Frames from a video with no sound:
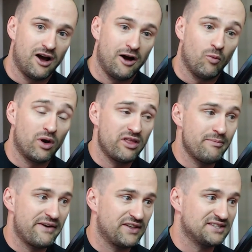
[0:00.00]
One of the
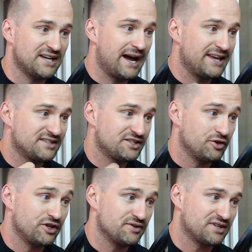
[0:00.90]
methods I still
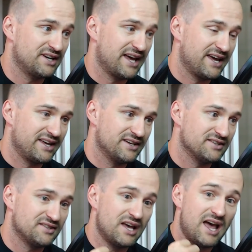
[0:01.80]
use today
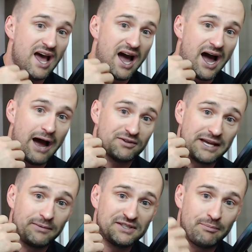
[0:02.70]
is I was
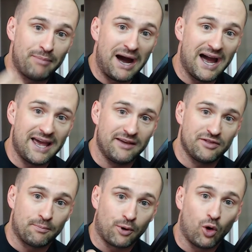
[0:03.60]
able to buy
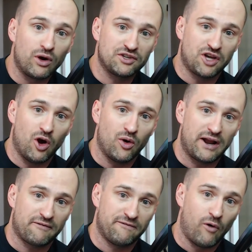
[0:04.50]
the ProRes
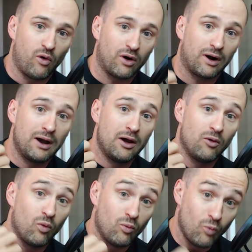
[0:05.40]
codec for
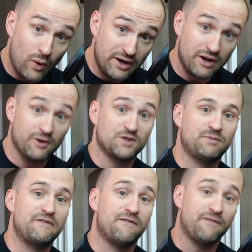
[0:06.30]
Windows
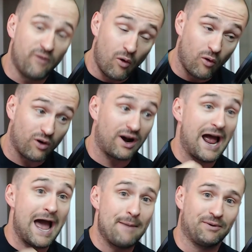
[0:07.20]
before
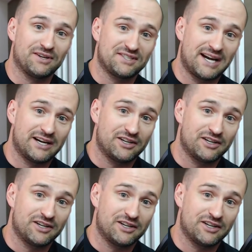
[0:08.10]
Apple decided to